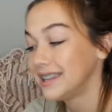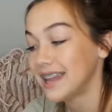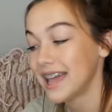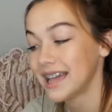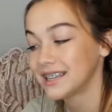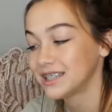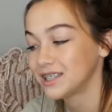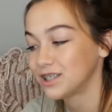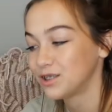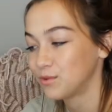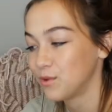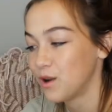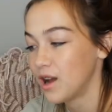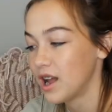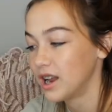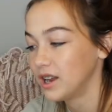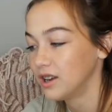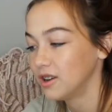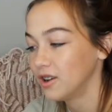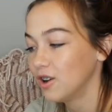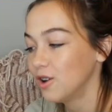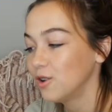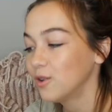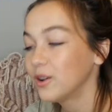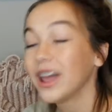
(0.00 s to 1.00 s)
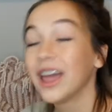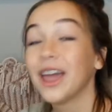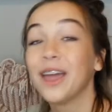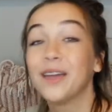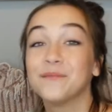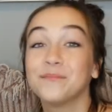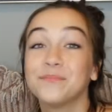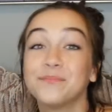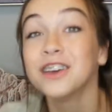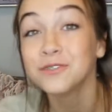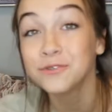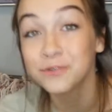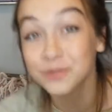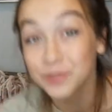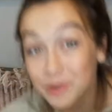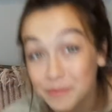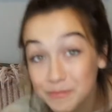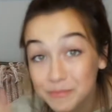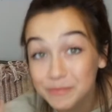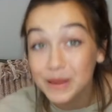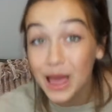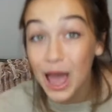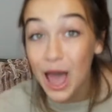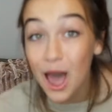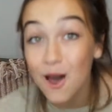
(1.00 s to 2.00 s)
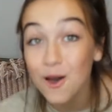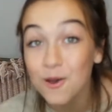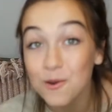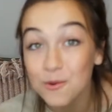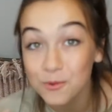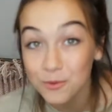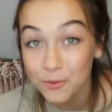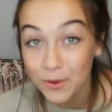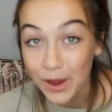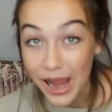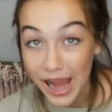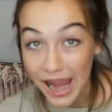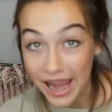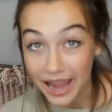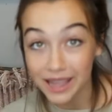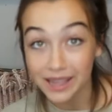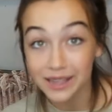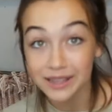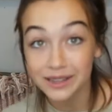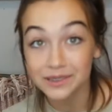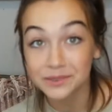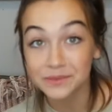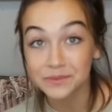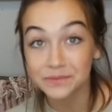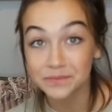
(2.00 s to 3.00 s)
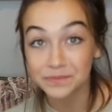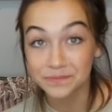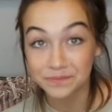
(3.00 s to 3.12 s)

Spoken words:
Next one. Okay. If the bell rang